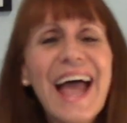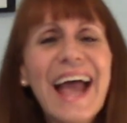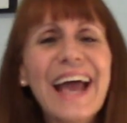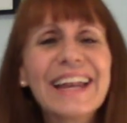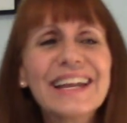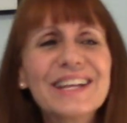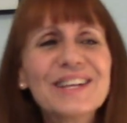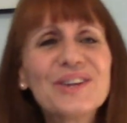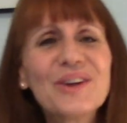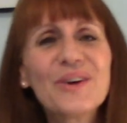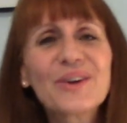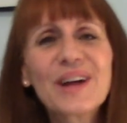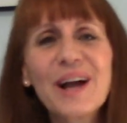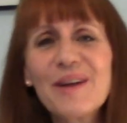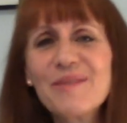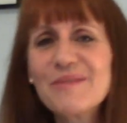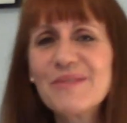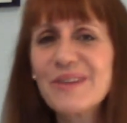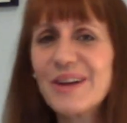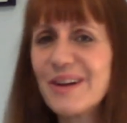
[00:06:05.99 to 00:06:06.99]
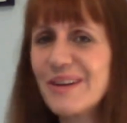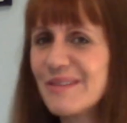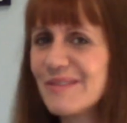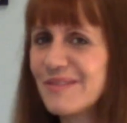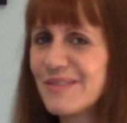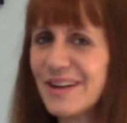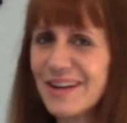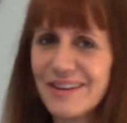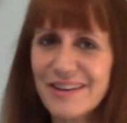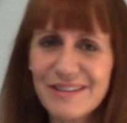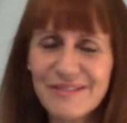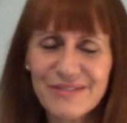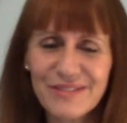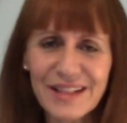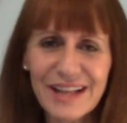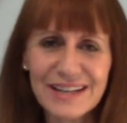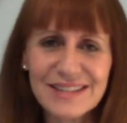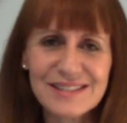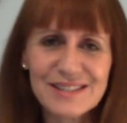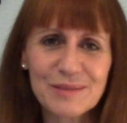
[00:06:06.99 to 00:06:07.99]
And in yoga, I'm very, very
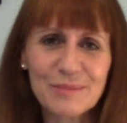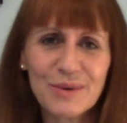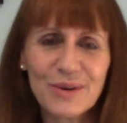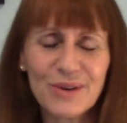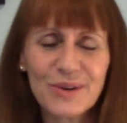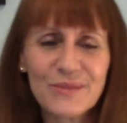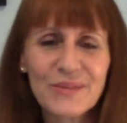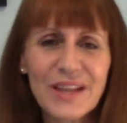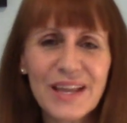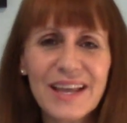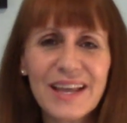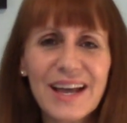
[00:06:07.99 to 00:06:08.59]
flexible.